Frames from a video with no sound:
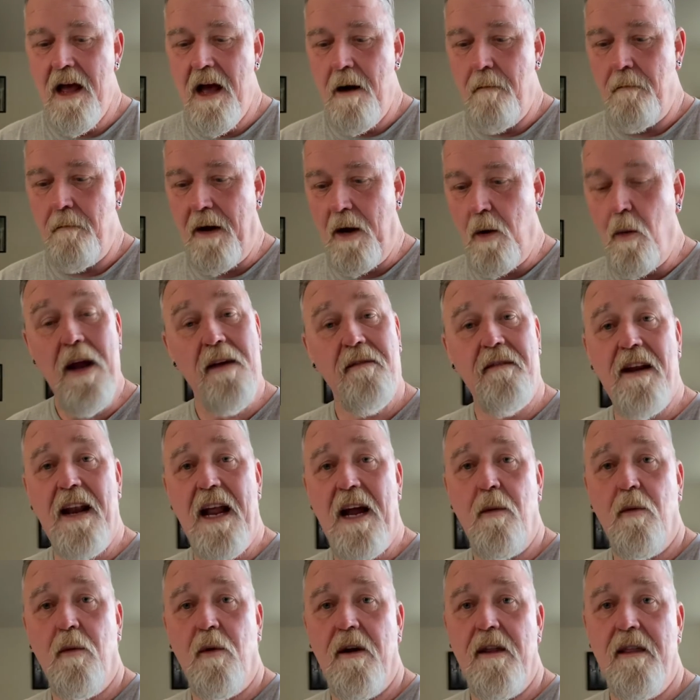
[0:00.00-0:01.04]
My wife and I
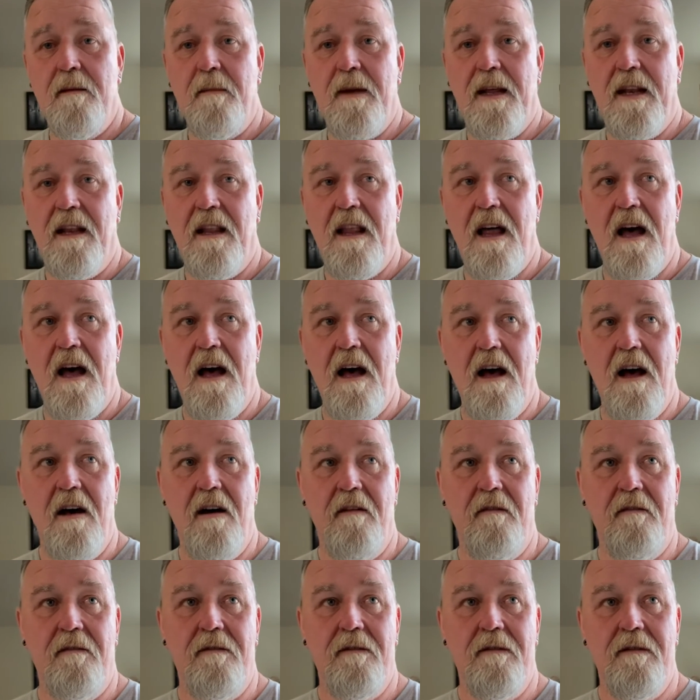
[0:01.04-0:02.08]
were in the middle
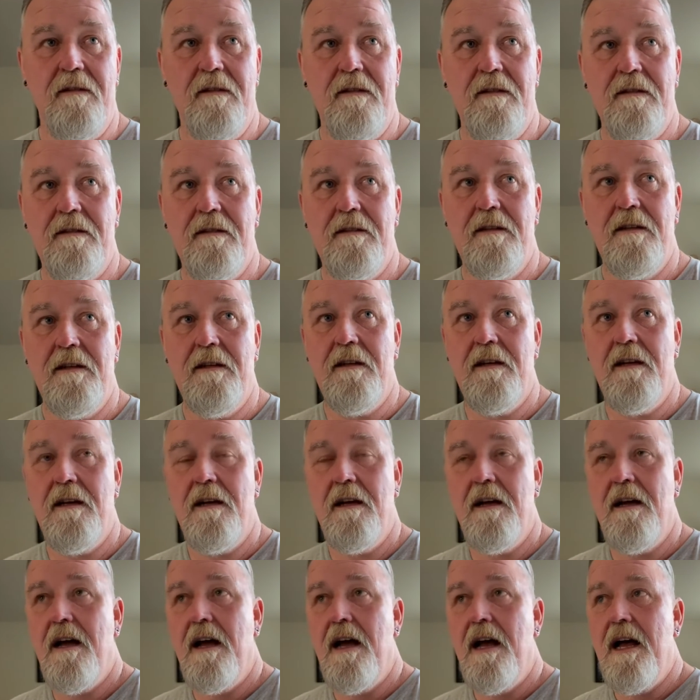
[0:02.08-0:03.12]
of
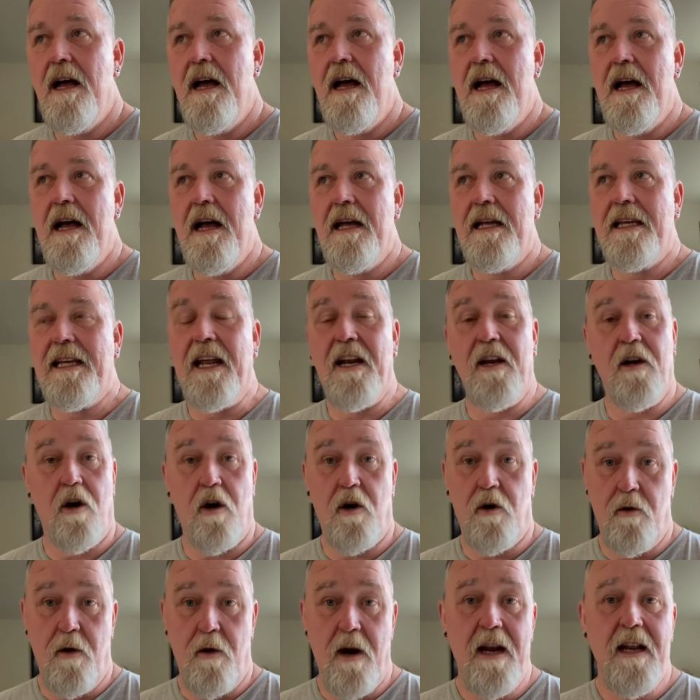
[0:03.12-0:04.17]
getting our
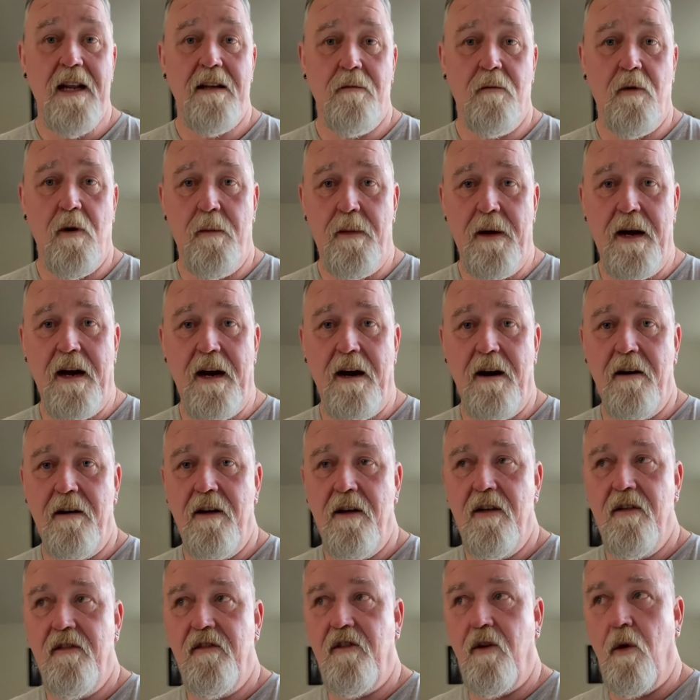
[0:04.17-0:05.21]
credit repaired
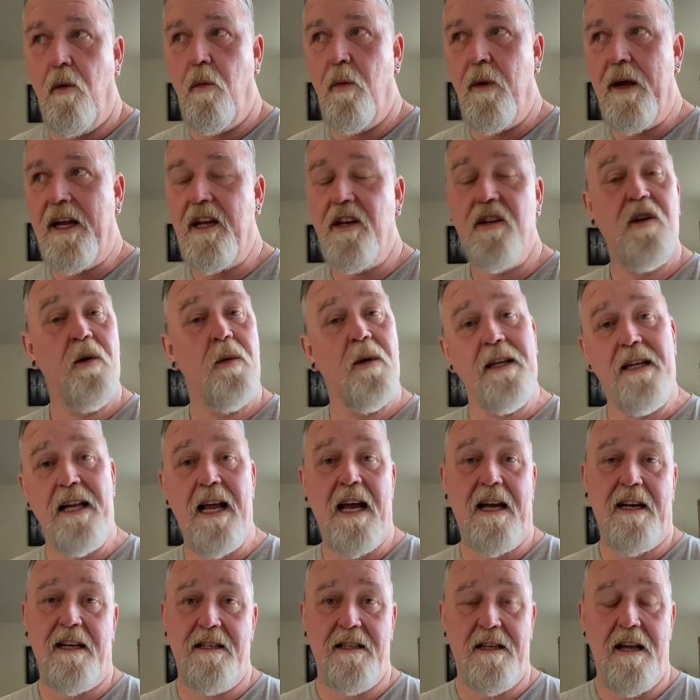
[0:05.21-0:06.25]
so we could do a debt
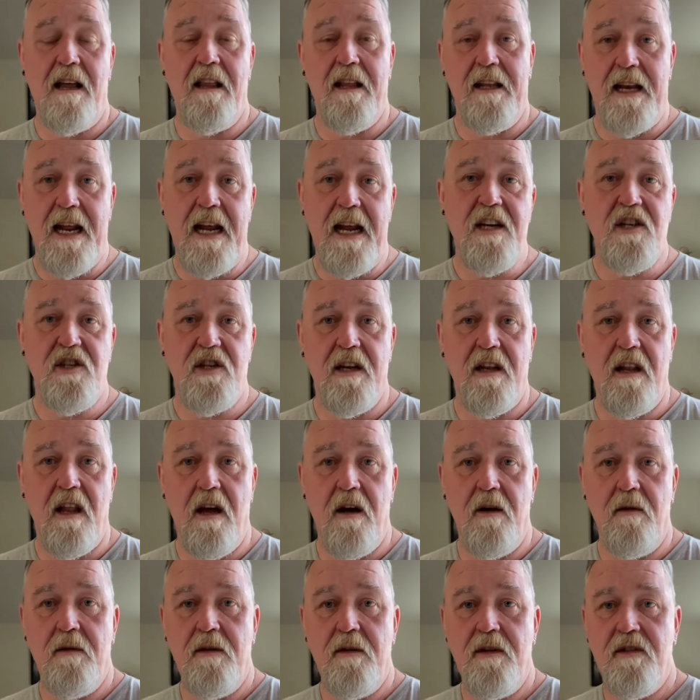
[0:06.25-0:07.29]
consolidation
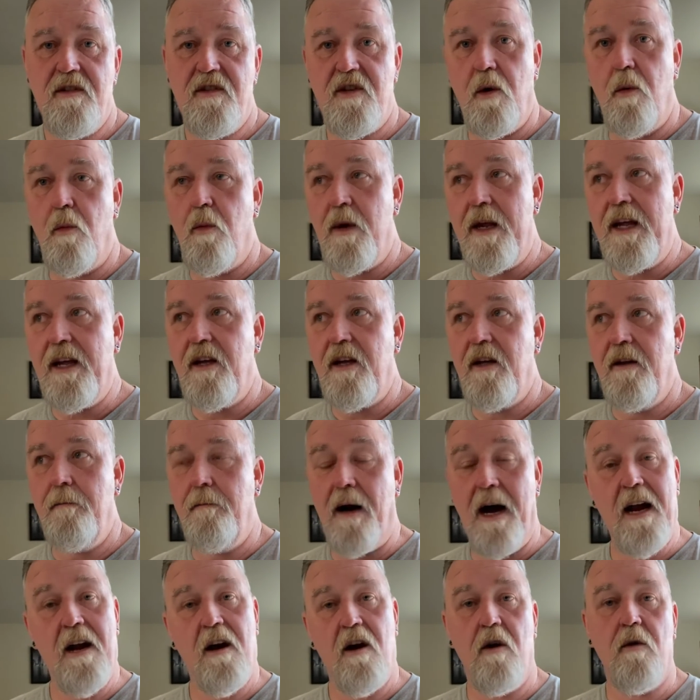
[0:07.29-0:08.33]
loan so we could
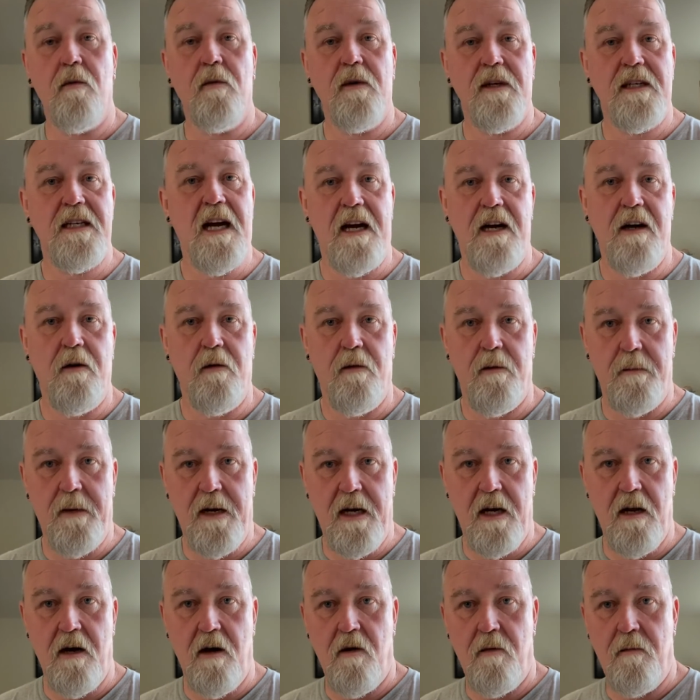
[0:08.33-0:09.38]
buy our retirement
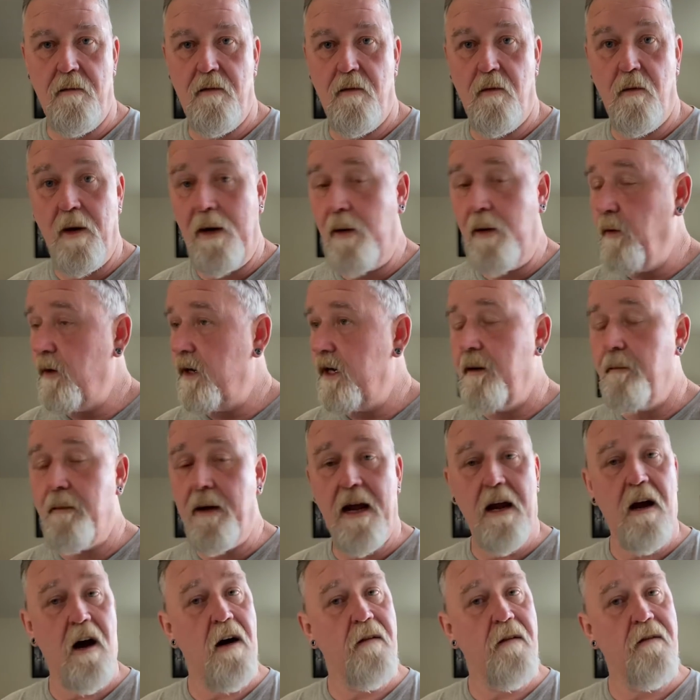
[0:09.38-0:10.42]
home. We were going to
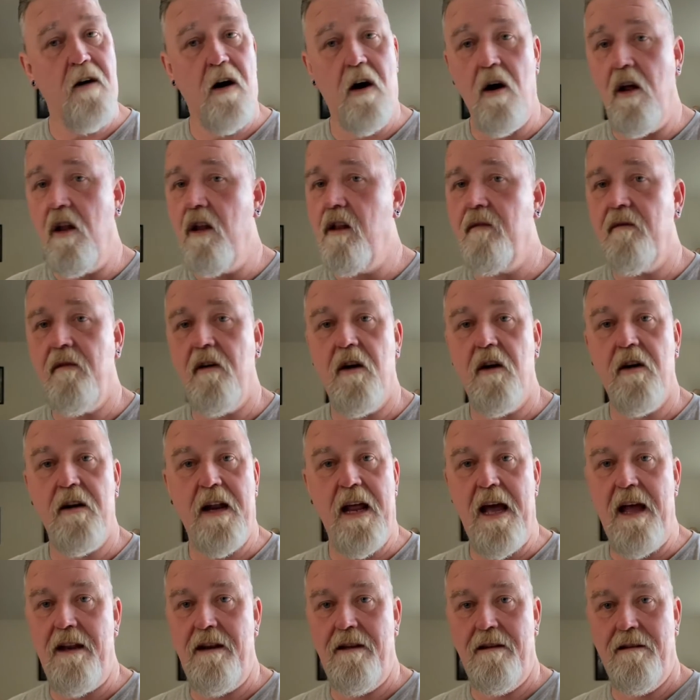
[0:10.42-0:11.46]
pay off all of our
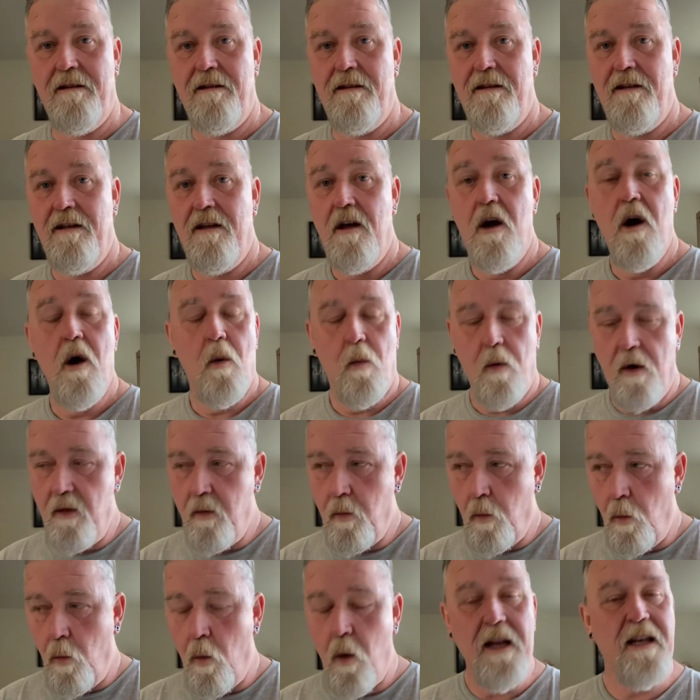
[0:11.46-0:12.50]
debt with
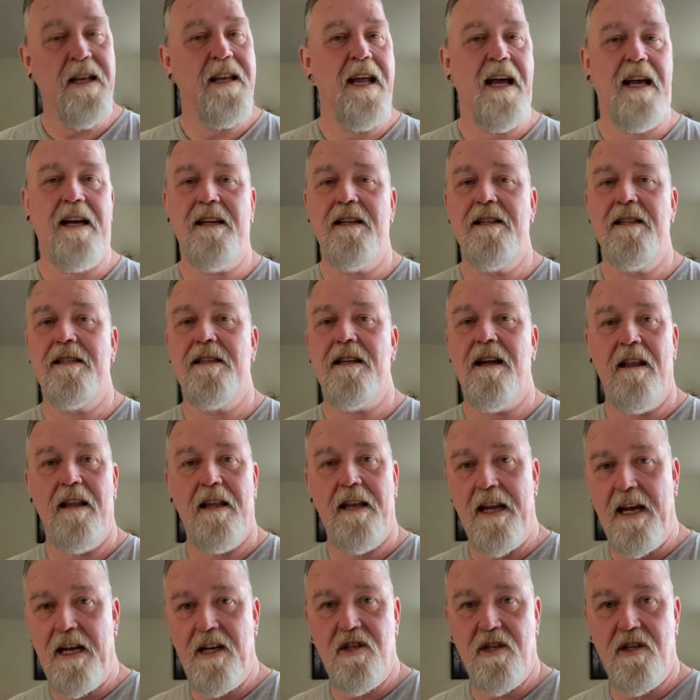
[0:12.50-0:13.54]
one debt
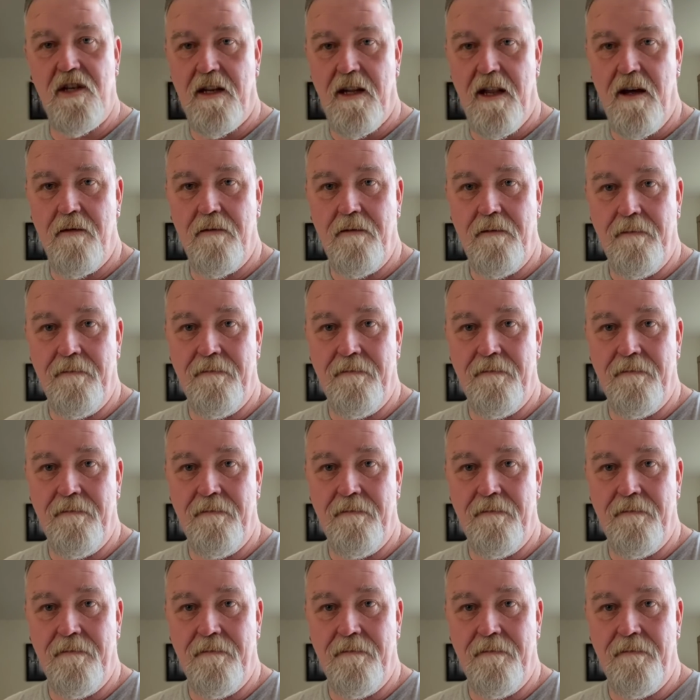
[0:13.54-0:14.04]
consolidation loan.